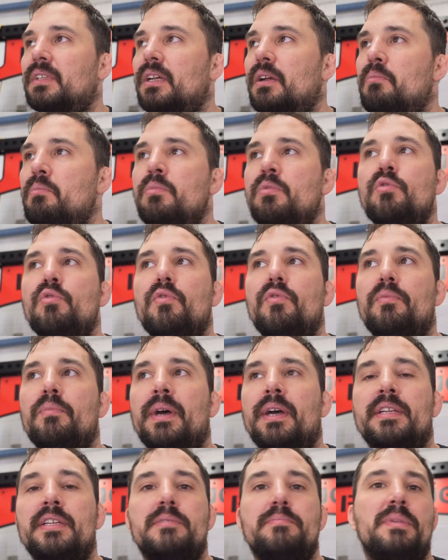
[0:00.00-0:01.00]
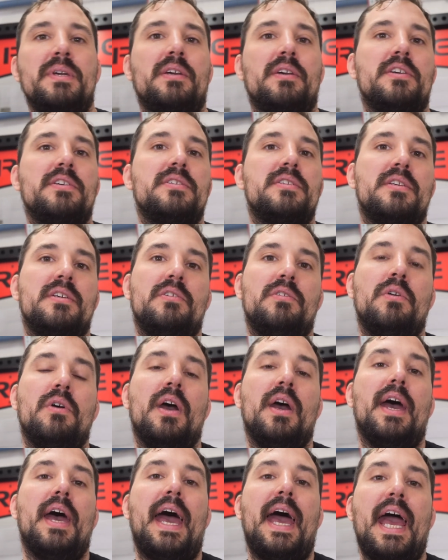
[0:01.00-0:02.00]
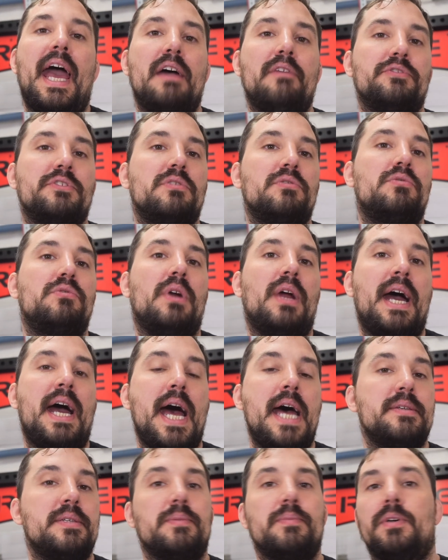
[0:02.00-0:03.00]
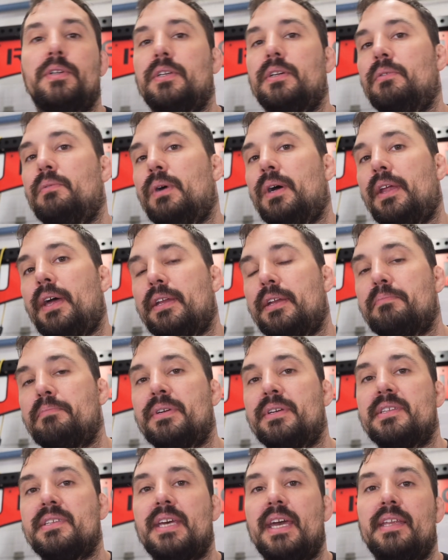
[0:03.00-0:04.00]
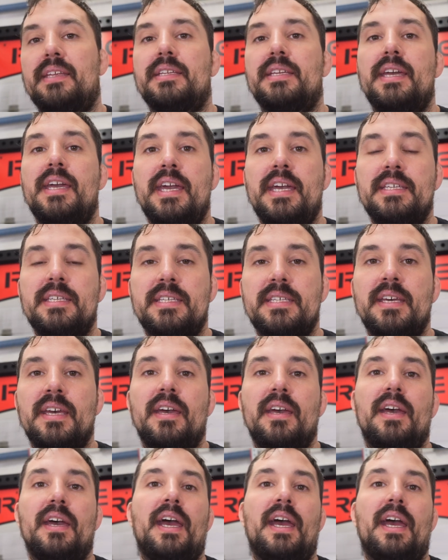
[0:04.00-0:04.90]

movement, because you have to grasp what your 100% is,